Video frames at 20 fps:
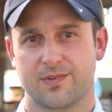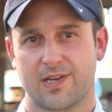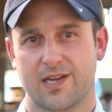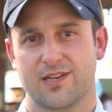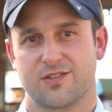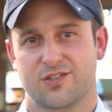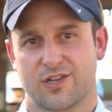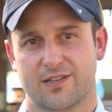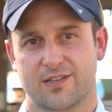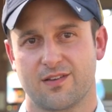
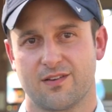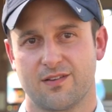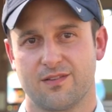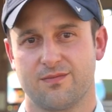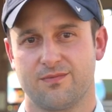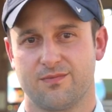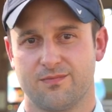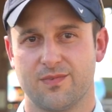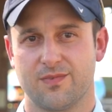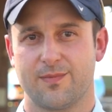Kind of checked all
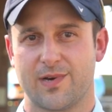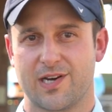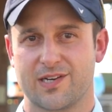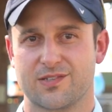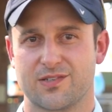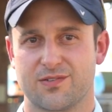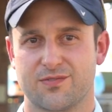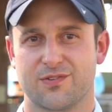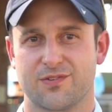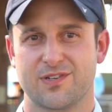the
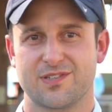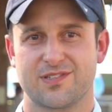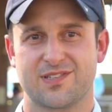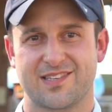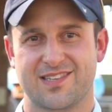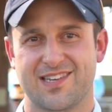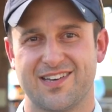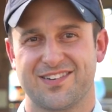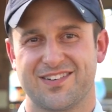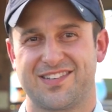boxes for us
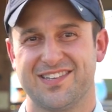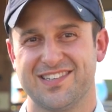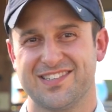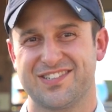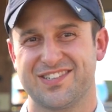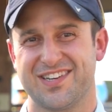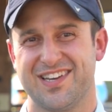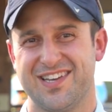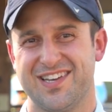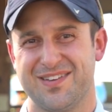to sound
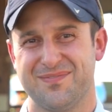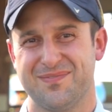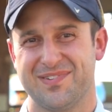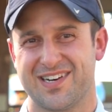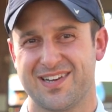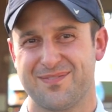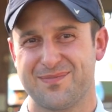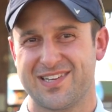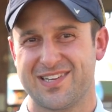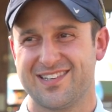cliche,
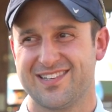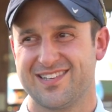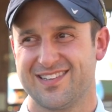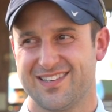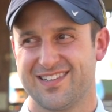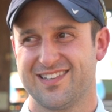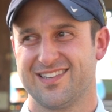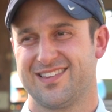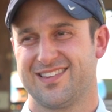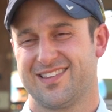but I mean,
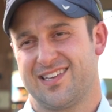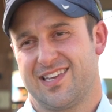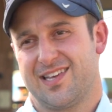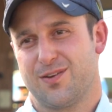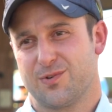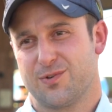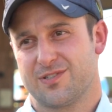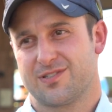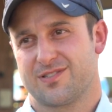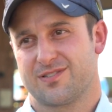
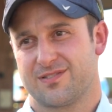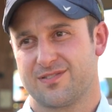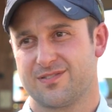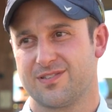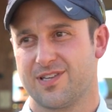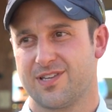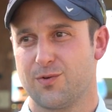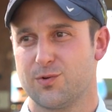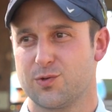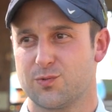he was
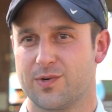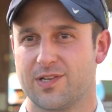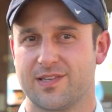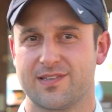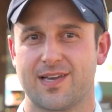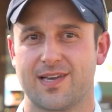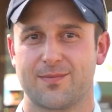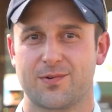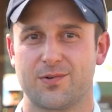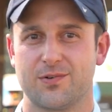one of
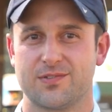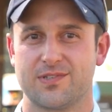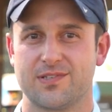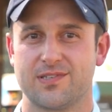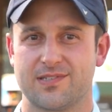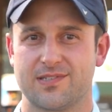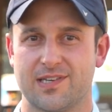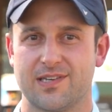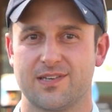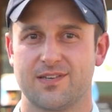the top colts
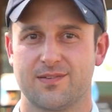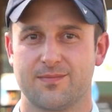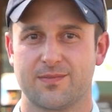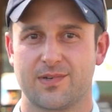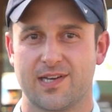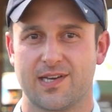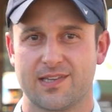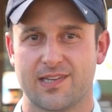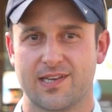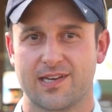of the sale. I'm
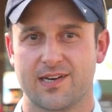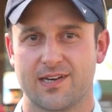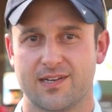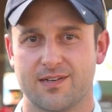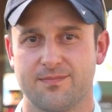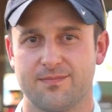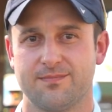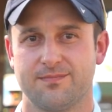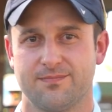glad they got him.